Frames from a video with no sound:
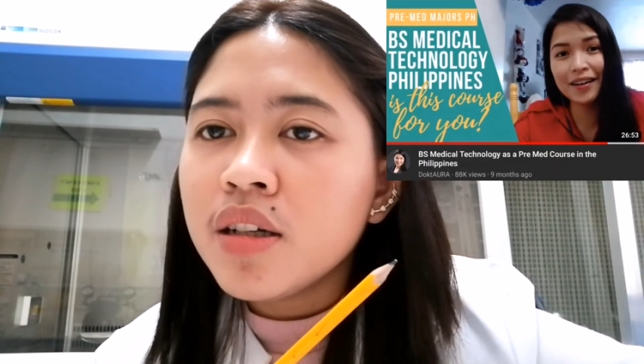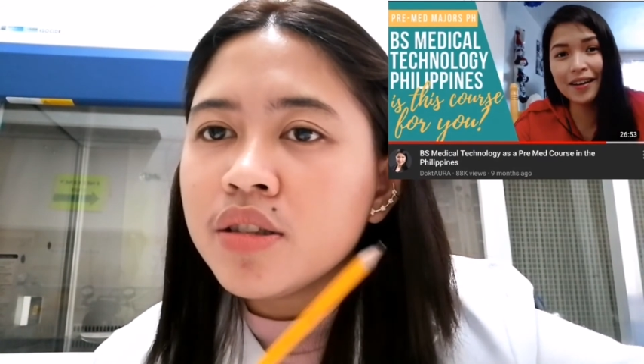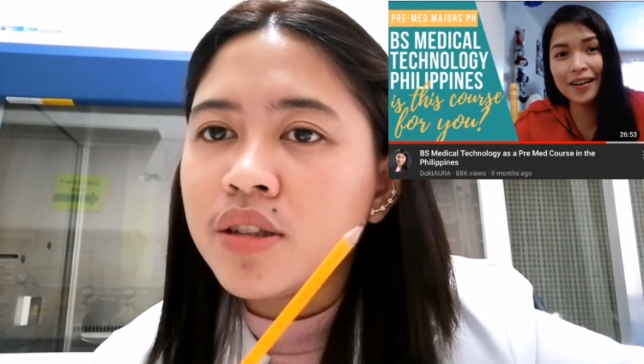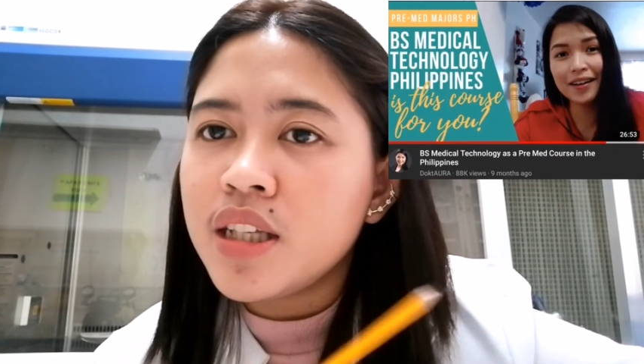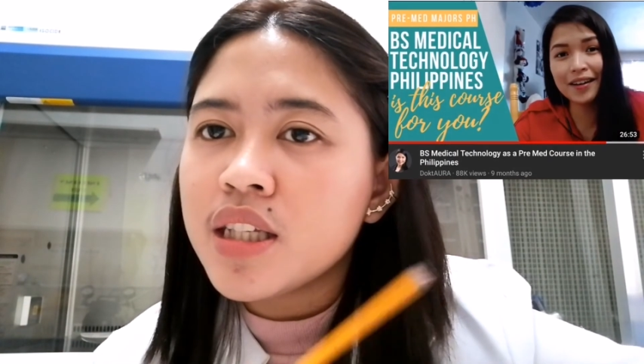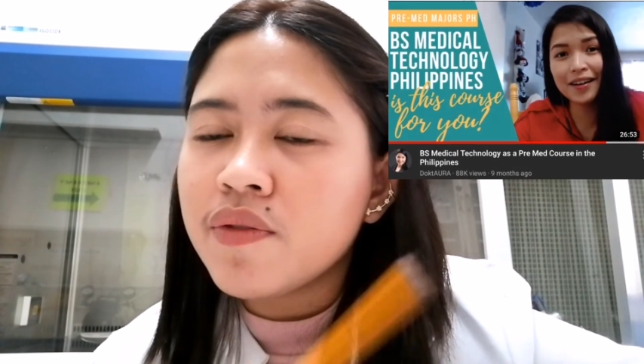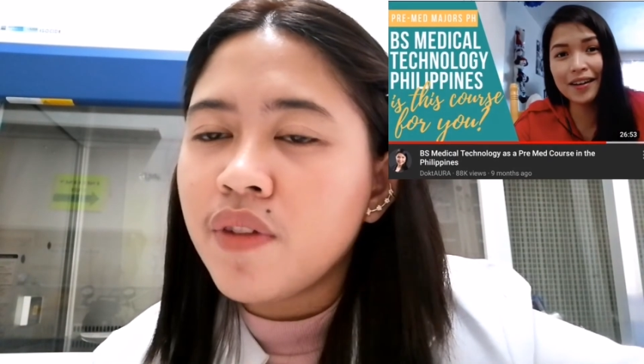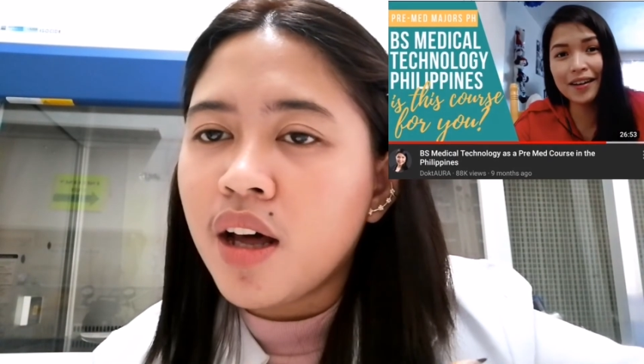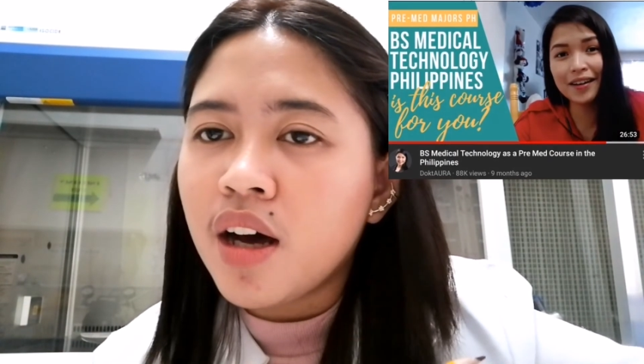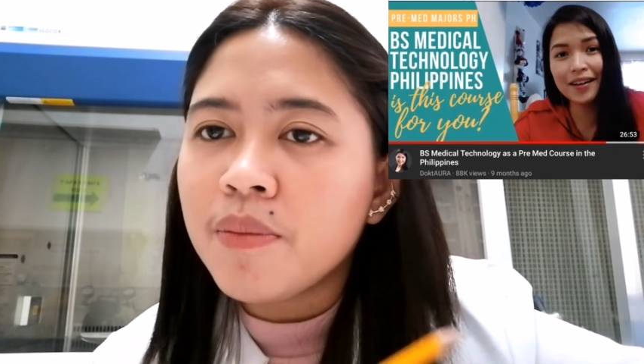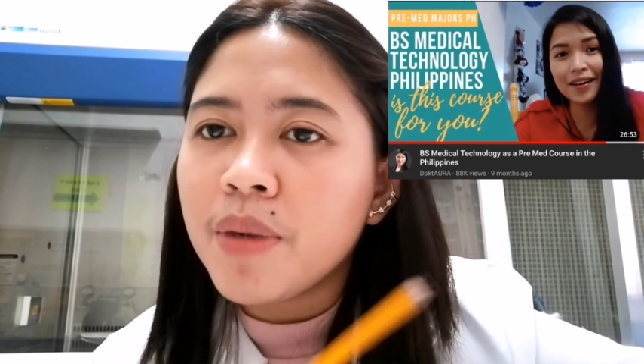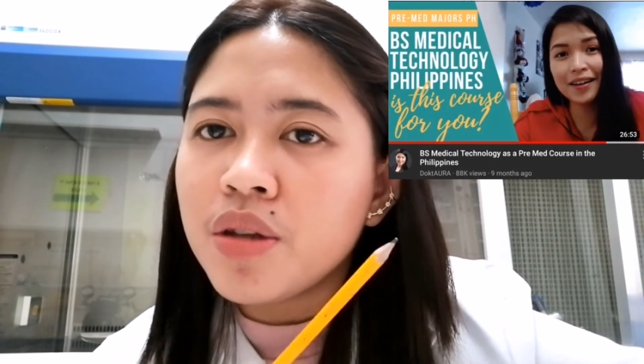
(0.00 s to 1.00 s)
to this
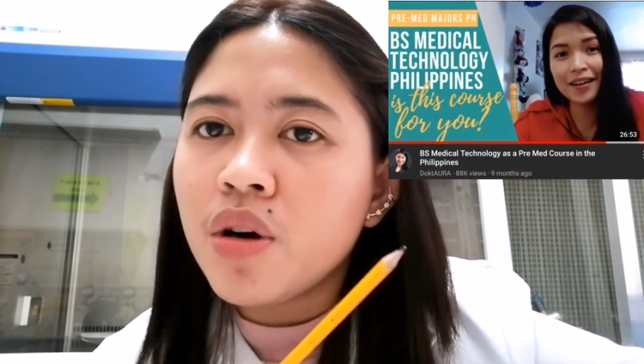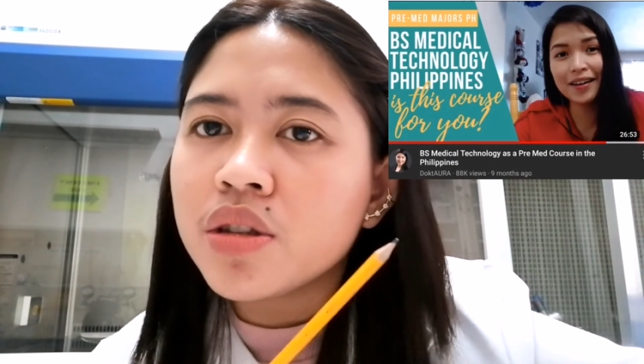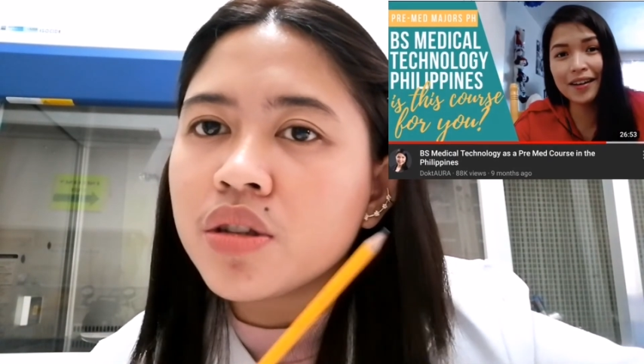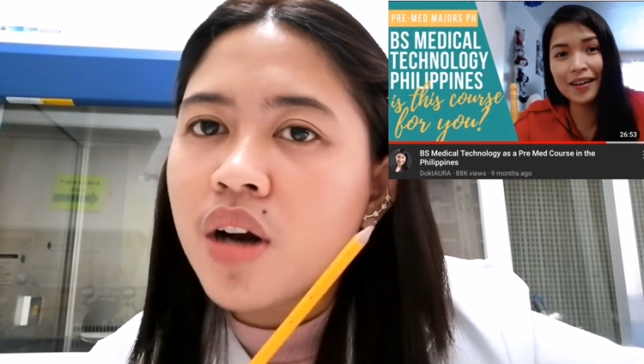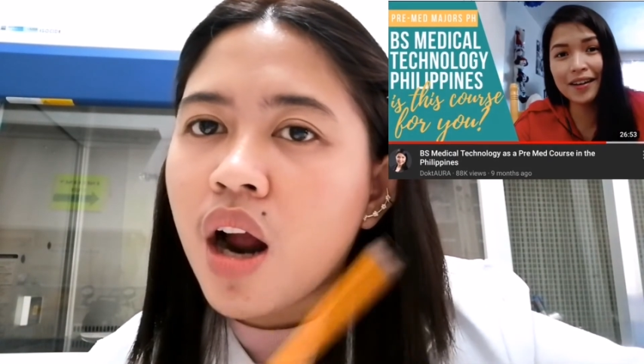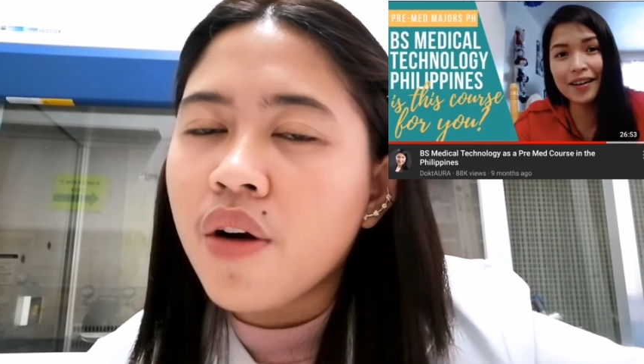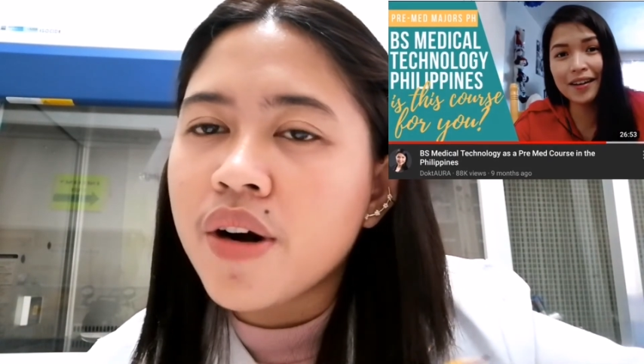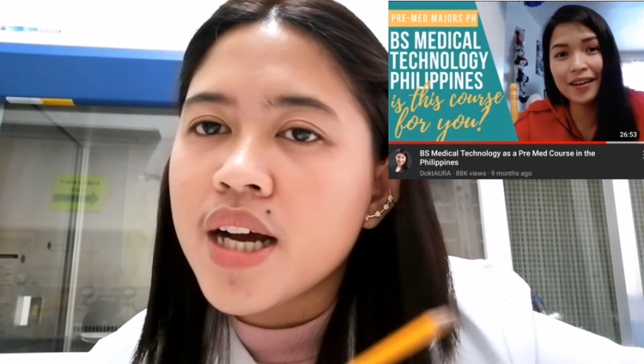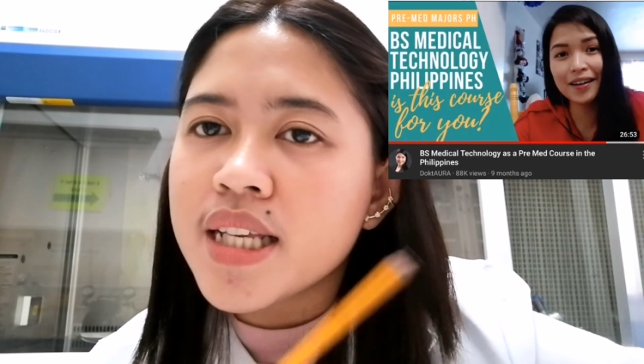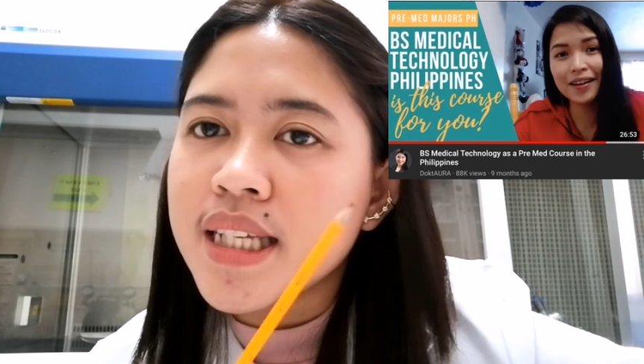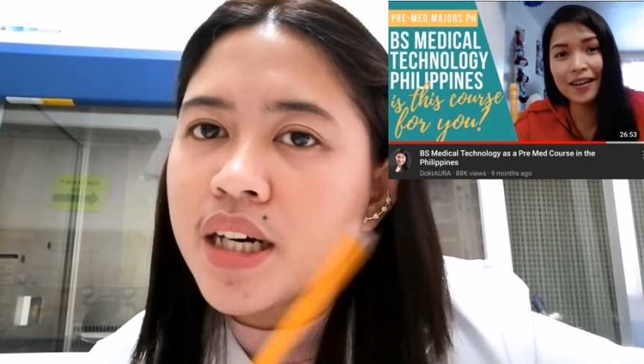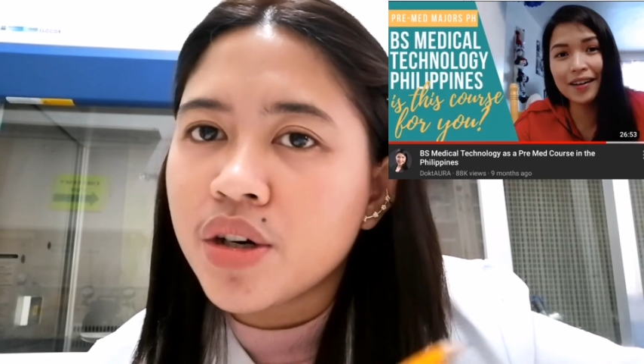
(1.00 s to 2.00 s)
blog by Dr. Aura
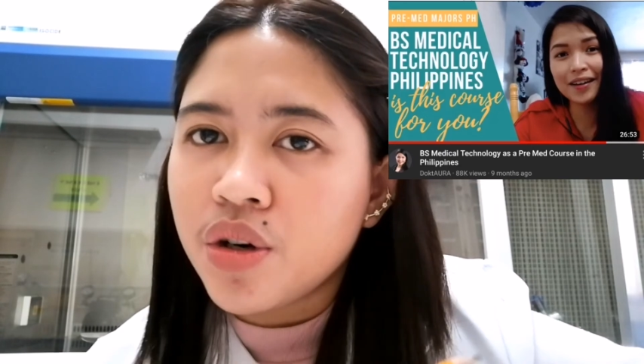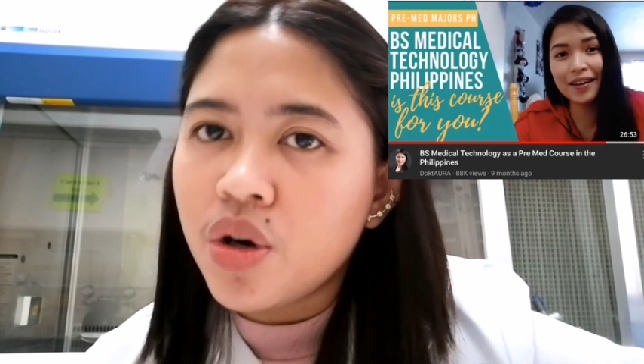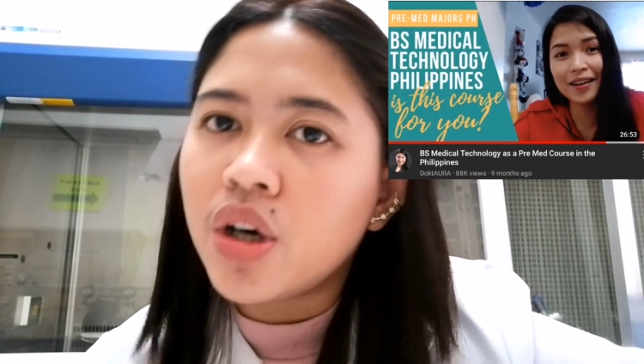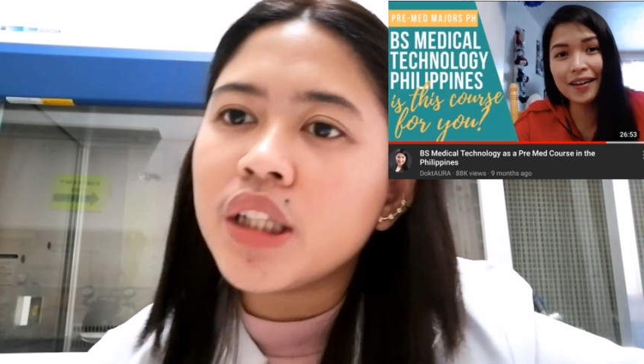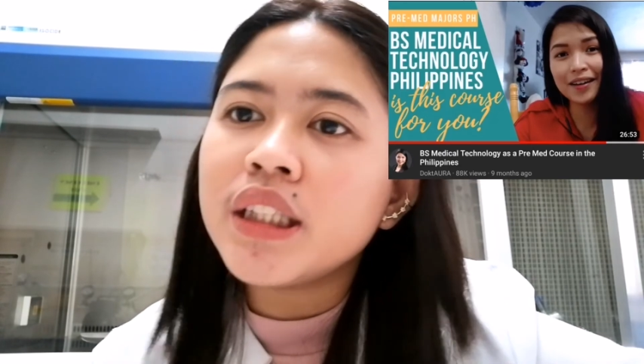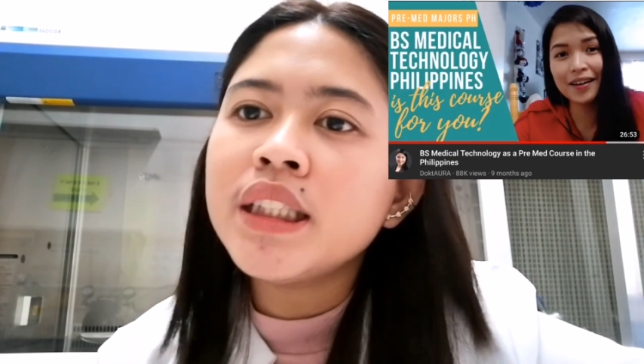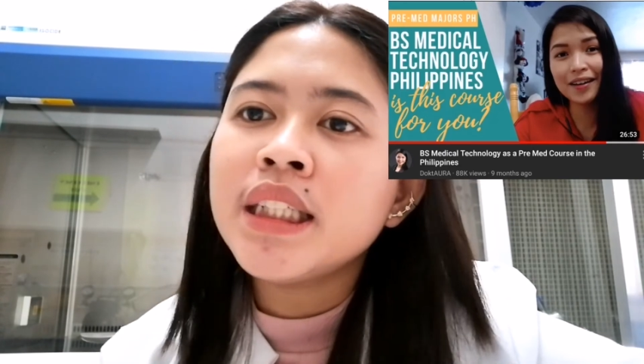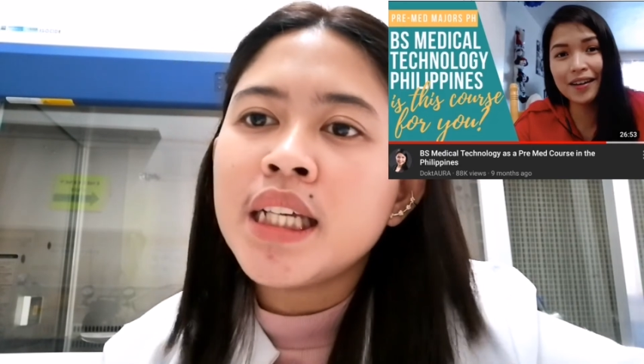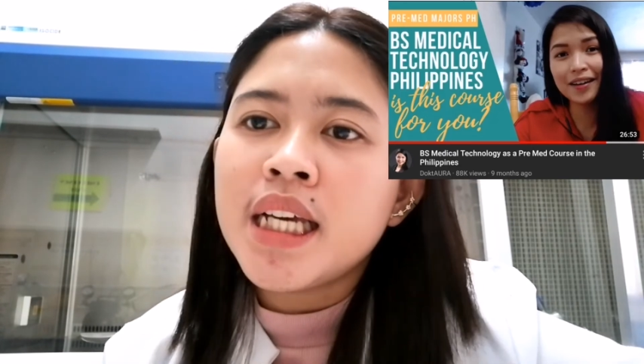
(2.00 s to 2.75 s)
Azarcon.